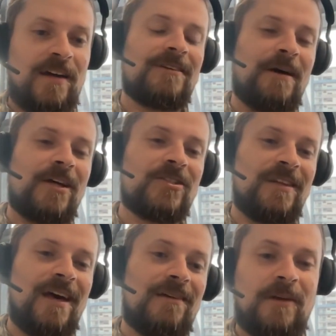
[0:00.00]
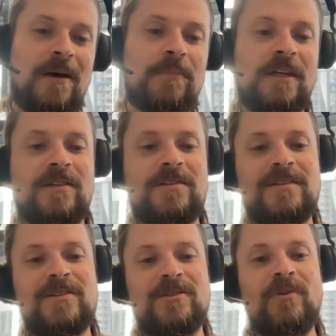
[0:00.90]
Imagine that,
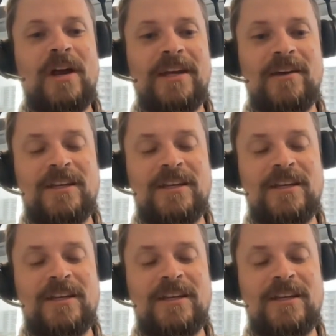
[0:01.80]
companies running